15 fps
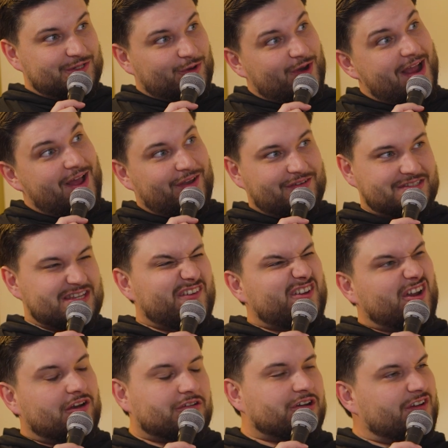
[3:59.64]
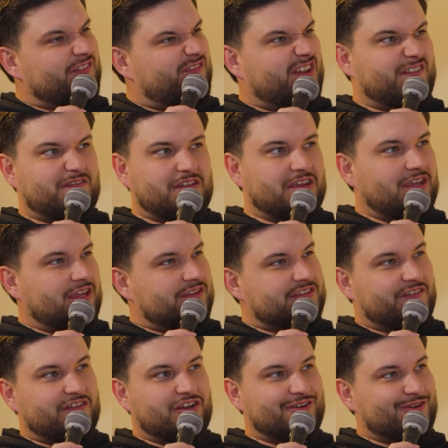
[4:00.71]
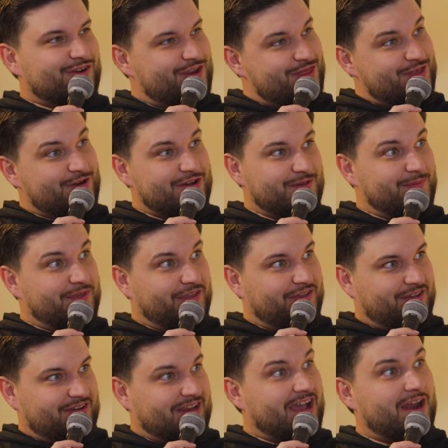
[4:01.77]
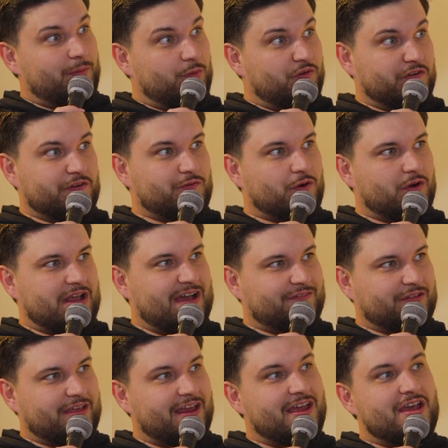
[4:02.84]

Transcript: around 750, 730 million, kind of moving forward after that.